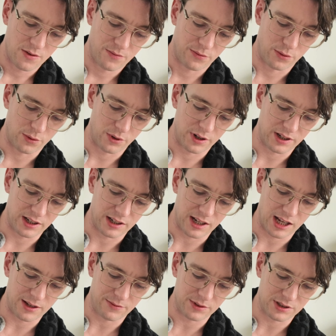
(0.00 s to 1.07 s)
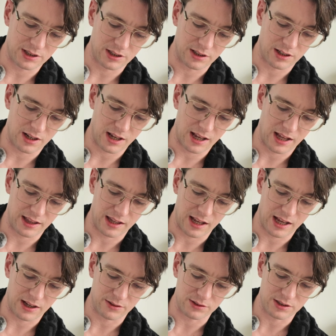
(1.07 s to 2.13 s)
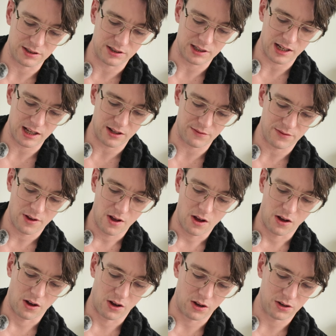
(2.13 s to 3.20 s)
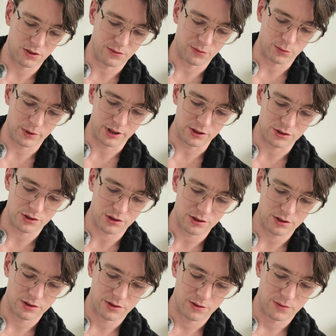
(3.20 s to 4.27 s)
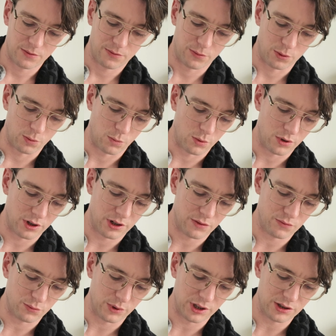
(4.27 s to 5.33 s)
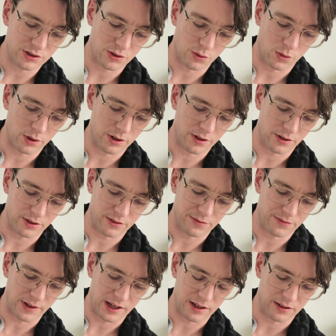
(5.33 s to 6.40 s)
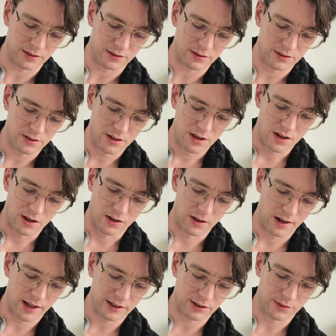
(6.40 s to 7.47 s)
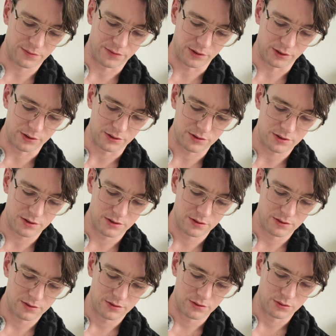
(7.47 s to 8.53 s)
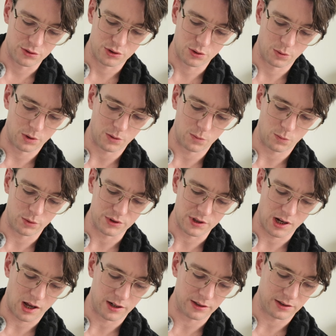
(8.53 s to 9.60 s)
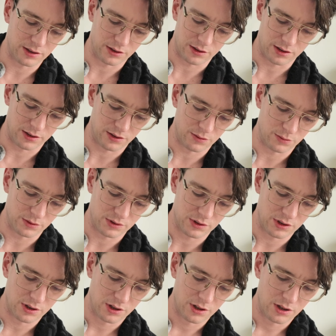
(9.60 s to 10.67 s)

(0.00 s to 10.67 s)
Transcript: for Davison and the house itself, all of which, for one reason or another, failed. Unlike the first, the short was not continuous,